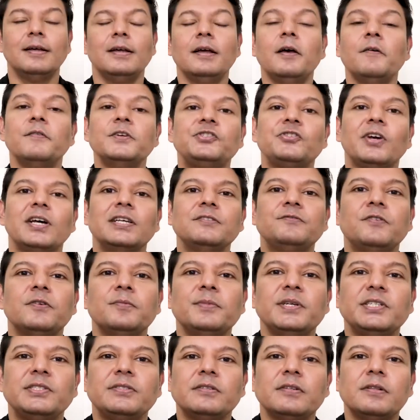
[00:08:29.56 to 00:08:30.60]
With
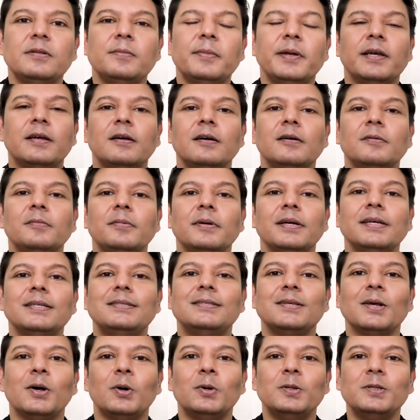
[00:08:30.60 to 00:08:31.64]
transformational makeup, it
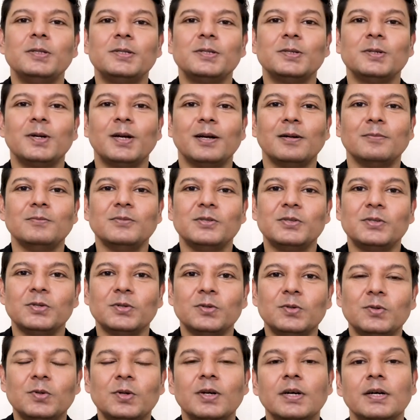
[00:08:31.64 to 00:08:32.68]
also comes
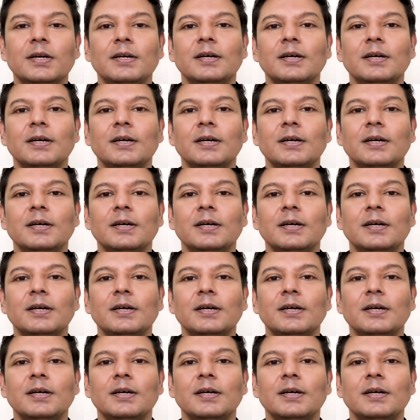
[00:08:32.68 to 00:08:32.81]
to